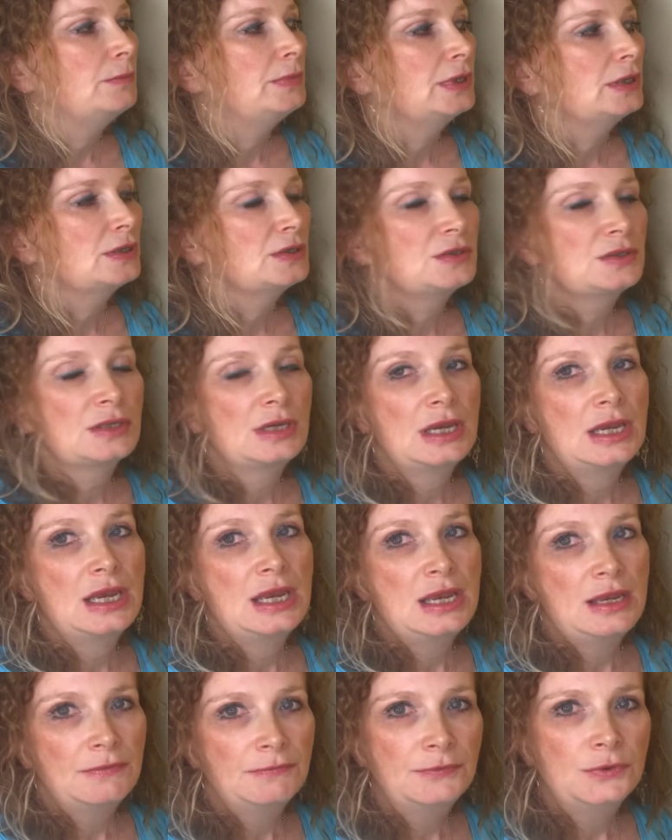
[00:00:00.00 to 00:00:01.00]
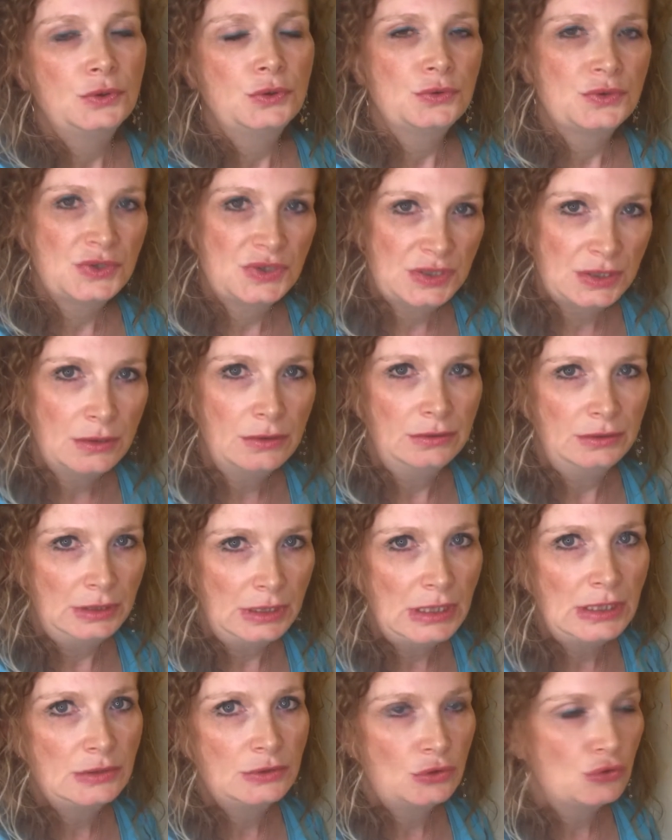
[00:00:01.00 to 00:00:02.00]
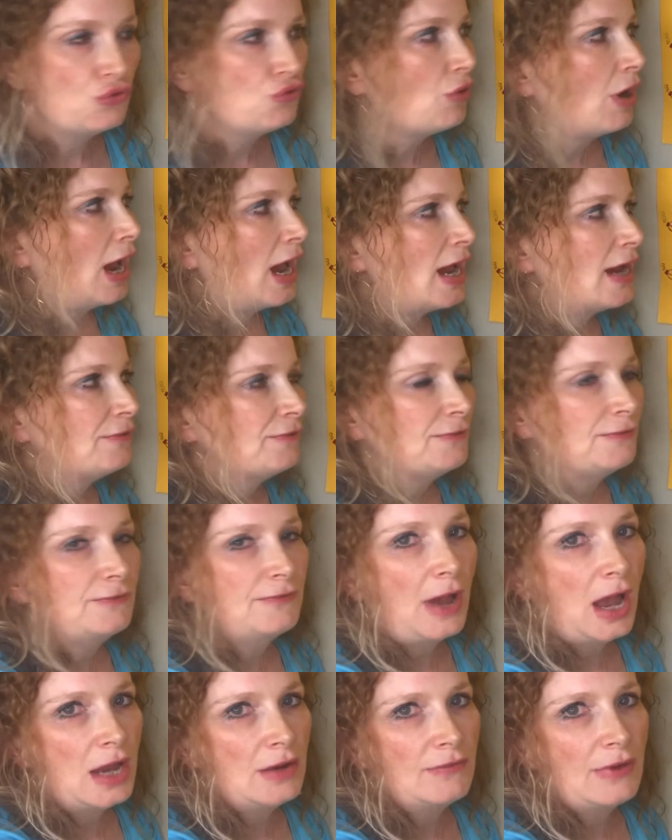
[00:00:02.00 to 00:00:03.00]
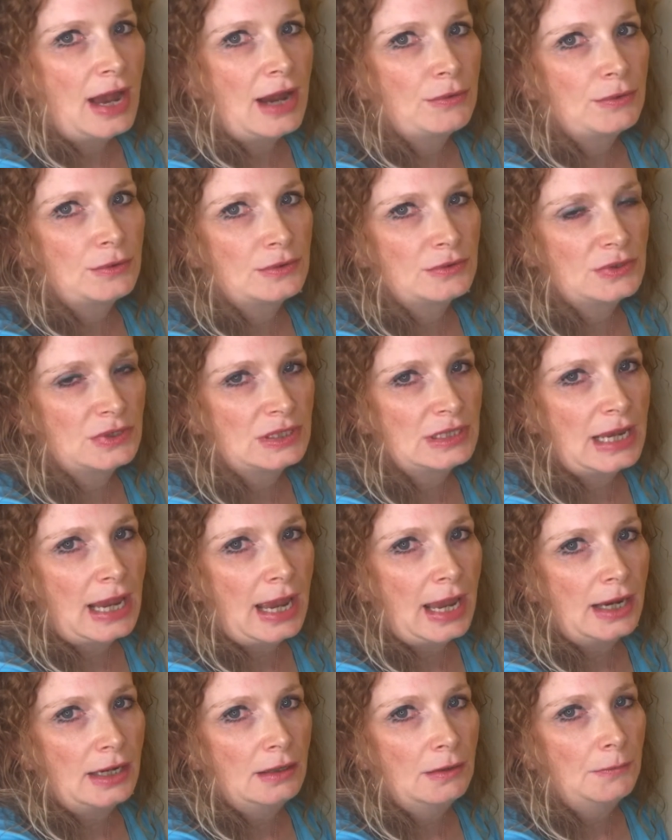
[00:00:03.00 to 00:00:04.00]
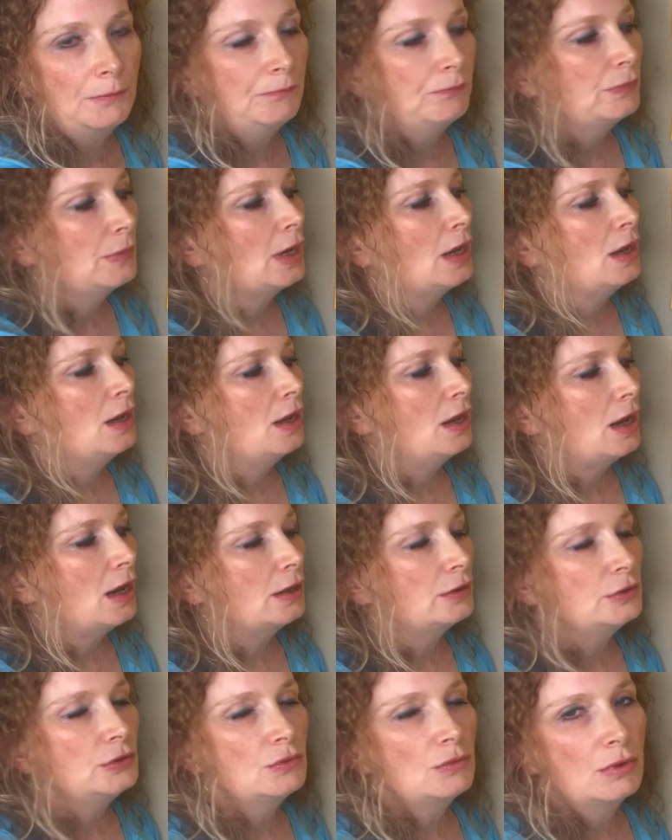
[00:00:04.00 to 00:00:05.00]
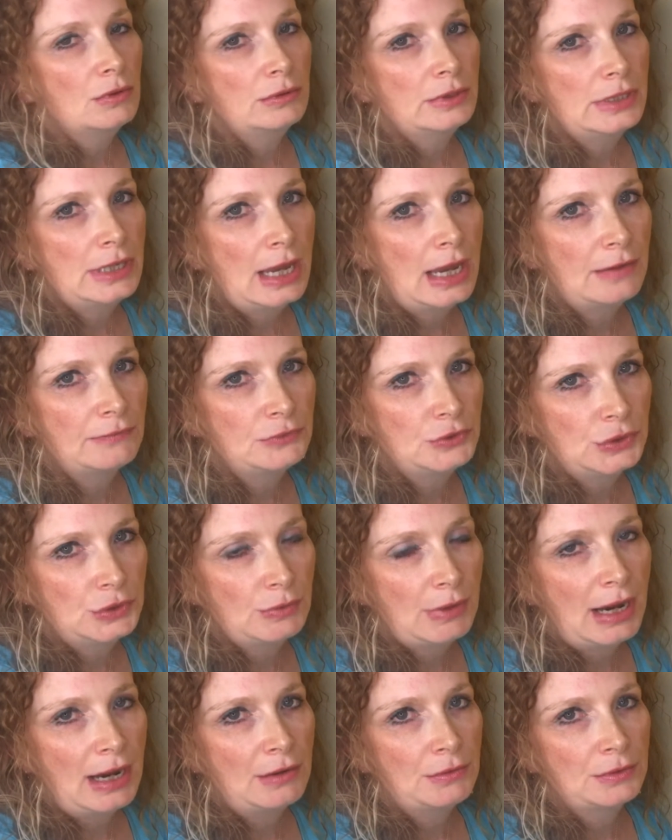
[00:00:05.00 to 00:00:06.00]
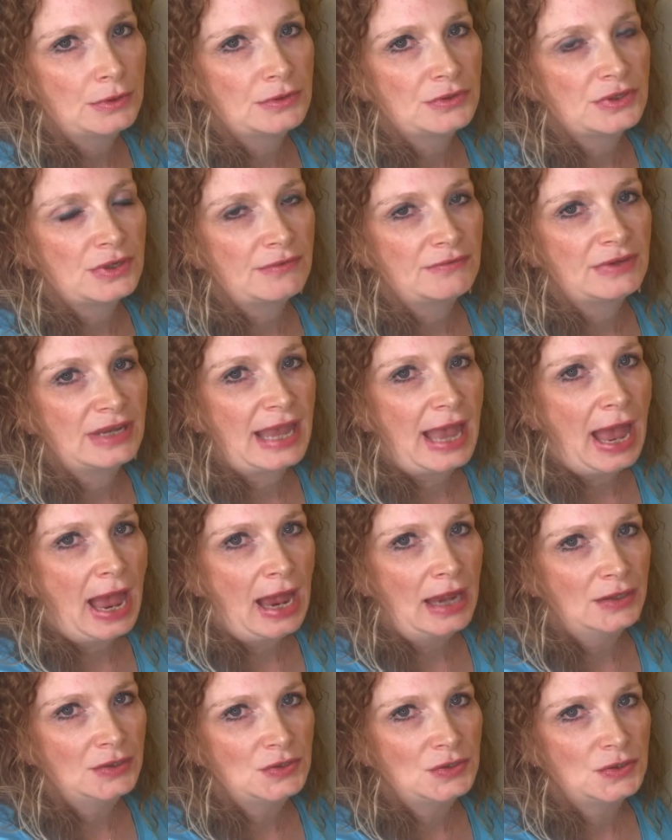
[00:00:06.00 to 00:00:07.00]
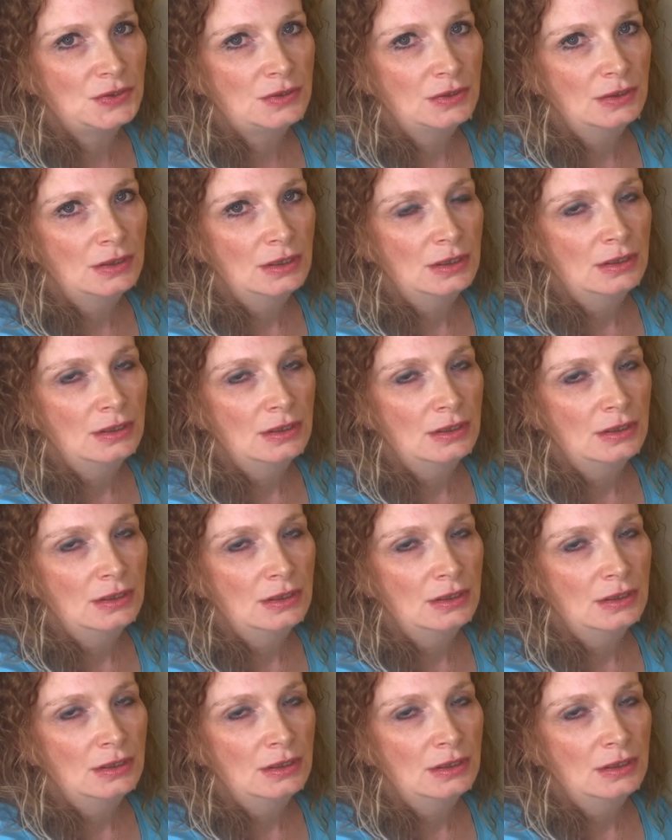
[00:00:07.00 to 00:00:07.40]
Because if you still need to drive 5 hours a day and you only have 2 hours of gas,